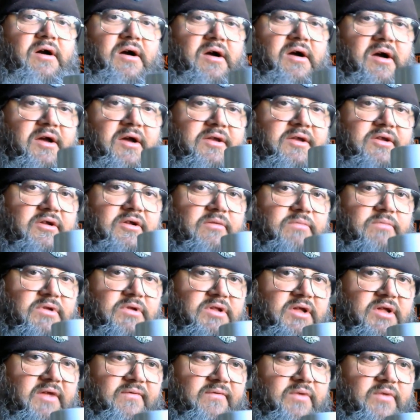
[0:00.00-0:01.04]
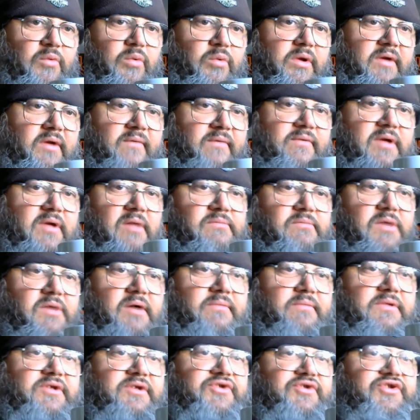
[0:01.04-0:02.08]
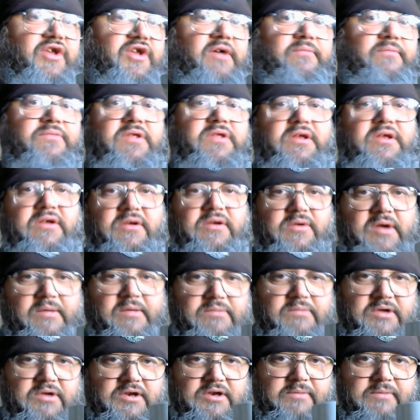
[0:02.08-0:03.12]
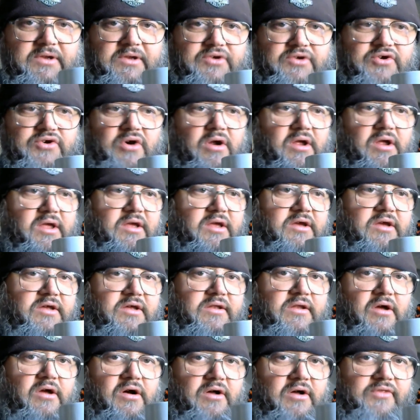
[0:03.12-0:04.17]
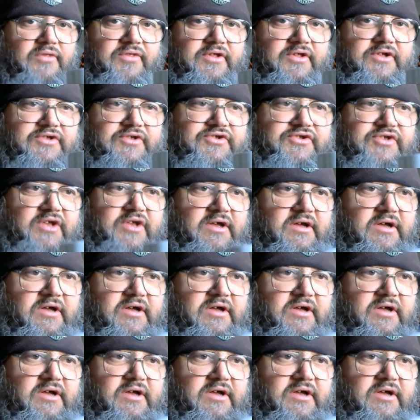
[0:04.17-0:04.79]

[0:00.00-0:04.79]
I do believe that we have come up to something, and I'm going to be trying it on this